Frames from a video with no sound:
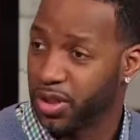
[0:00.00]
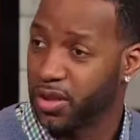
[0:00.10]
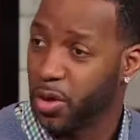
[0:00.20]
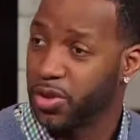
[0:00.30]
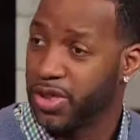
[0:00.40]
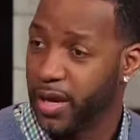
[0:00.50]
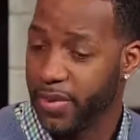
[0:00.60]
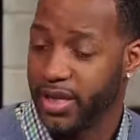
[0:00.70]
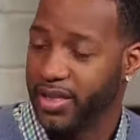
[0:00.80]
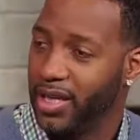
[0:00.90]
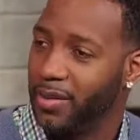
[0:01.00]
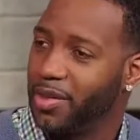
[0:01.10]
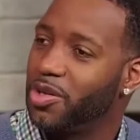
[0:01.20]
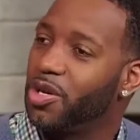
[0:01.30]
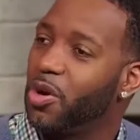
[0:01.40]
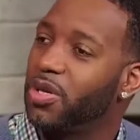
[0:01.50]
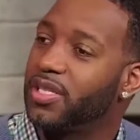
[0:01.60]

a coach in the NBA team, you know the